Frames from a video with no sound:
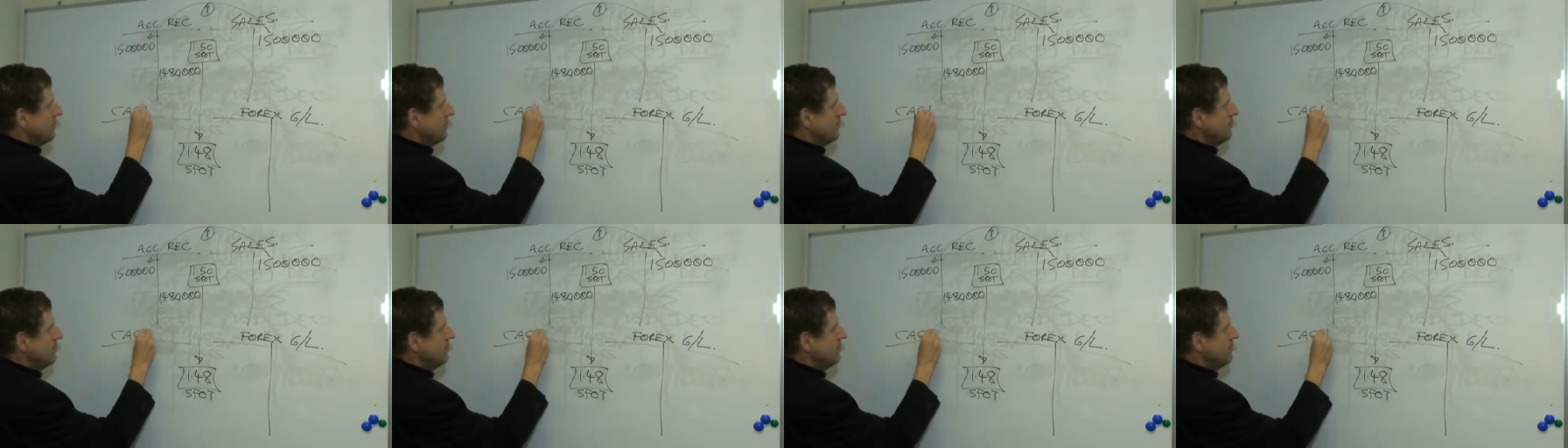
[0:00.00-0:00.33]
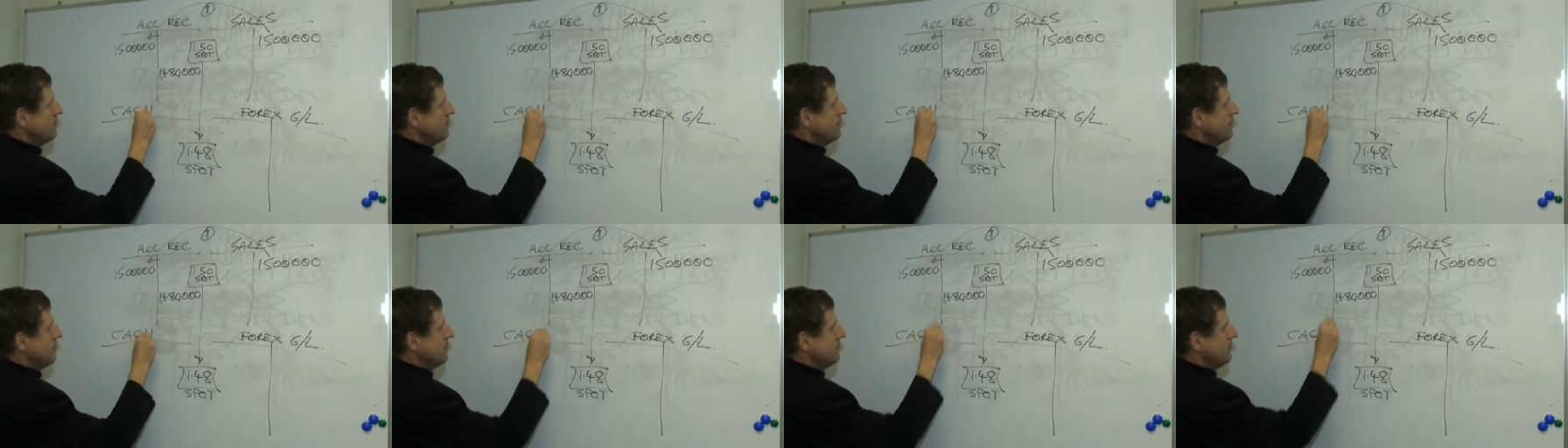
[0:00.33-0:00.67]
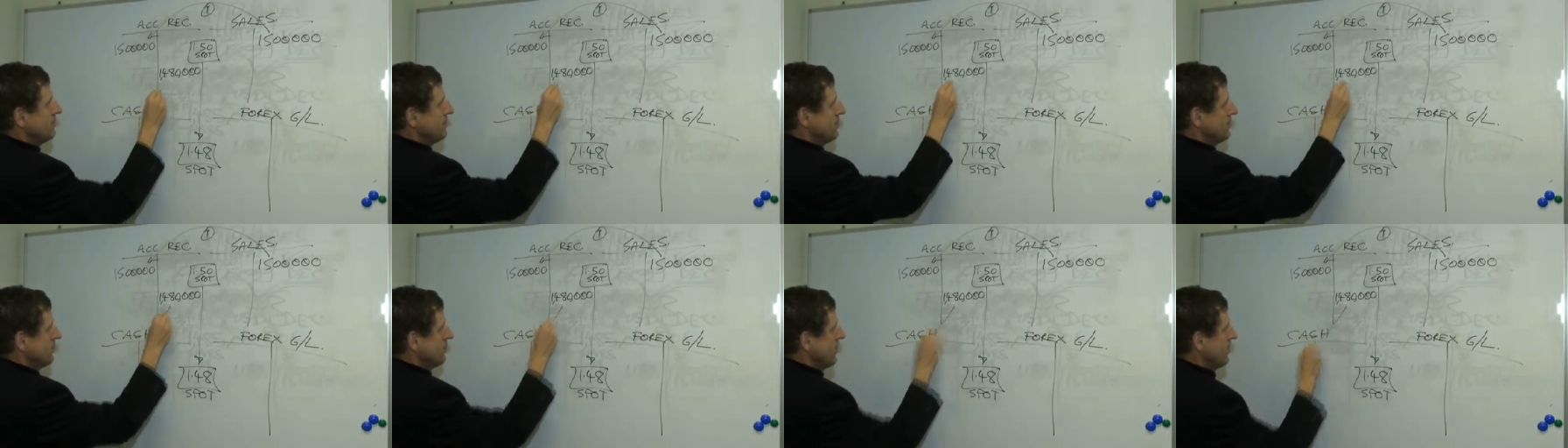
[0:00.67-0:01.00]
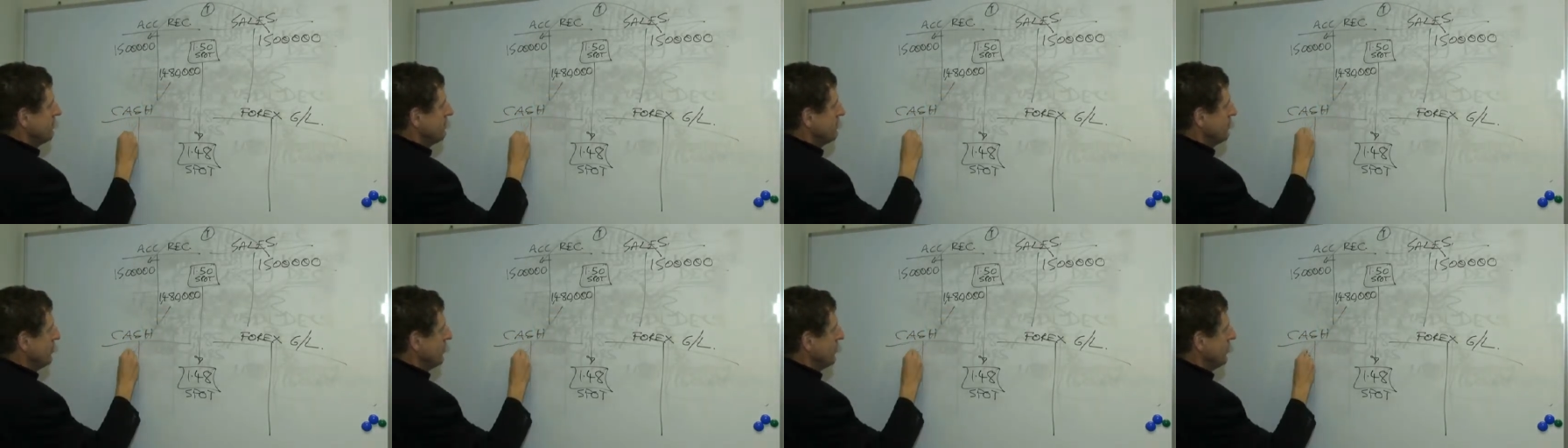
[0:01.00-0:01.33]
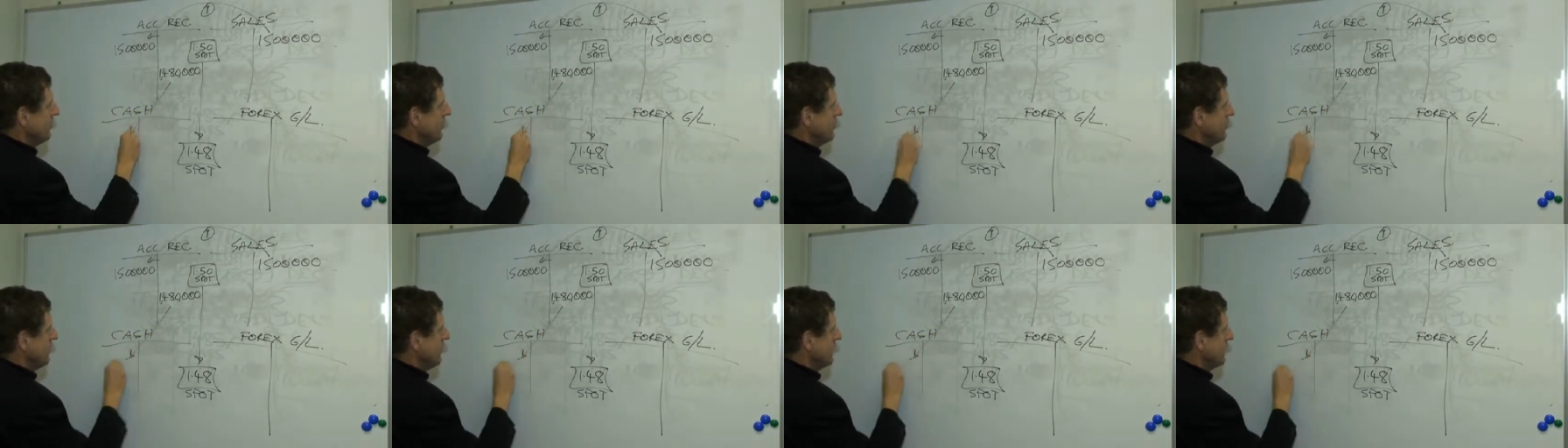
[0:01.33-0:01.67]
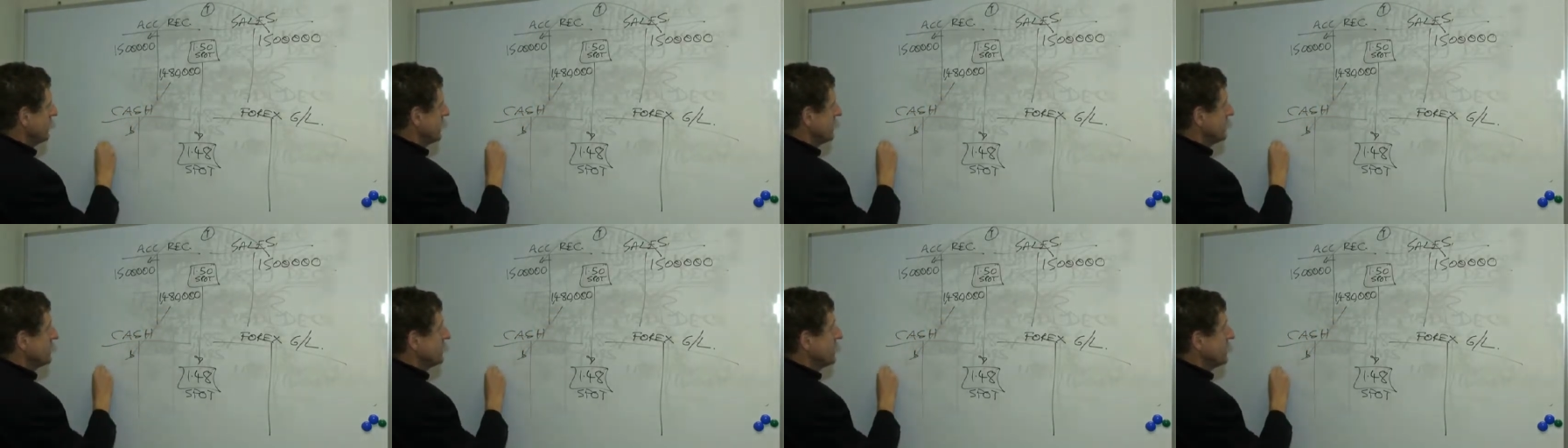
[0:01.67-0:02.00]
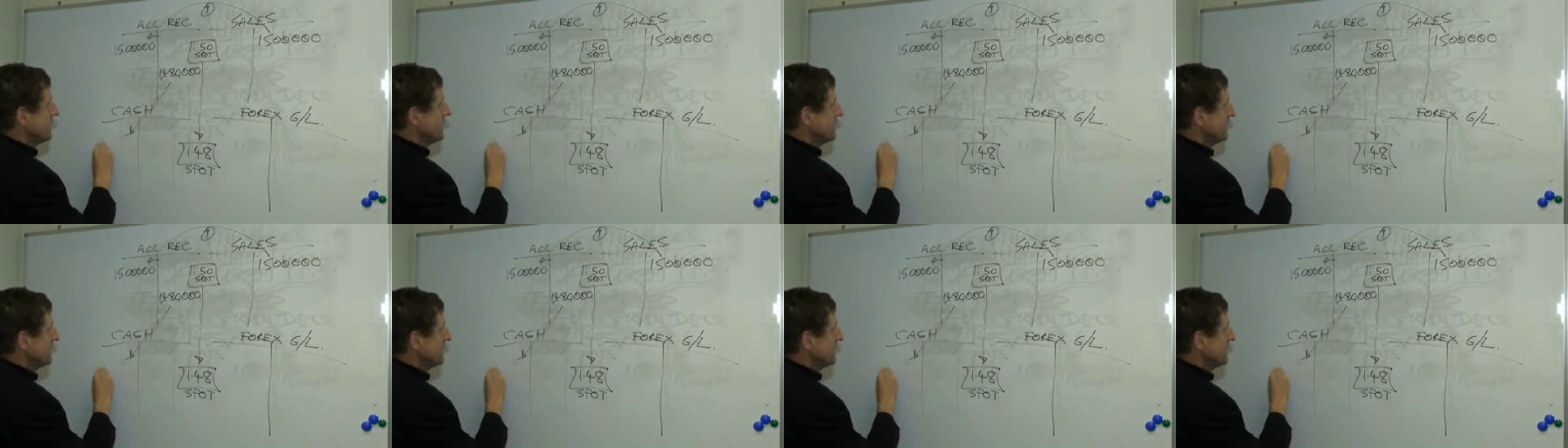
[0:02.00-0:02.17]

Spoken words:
1.48. That's